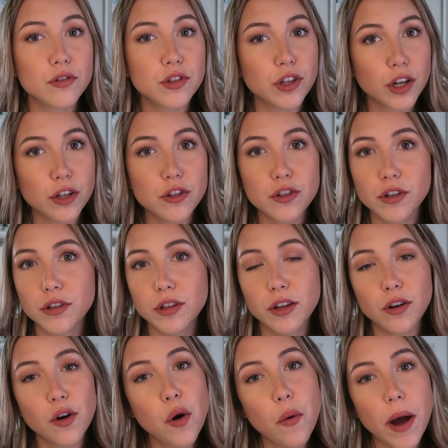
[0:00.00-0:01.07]
search or a
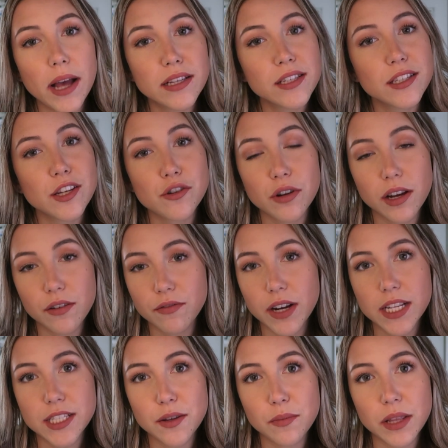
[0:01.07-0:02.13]
little quest to try and
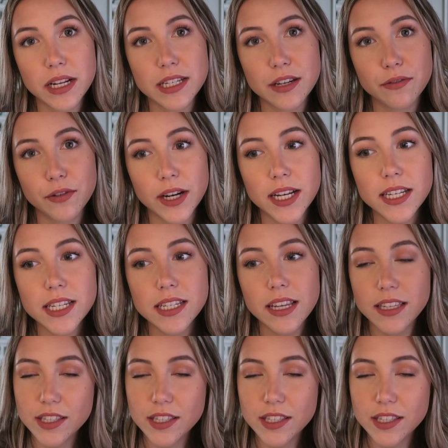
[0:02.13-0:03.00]
find something different.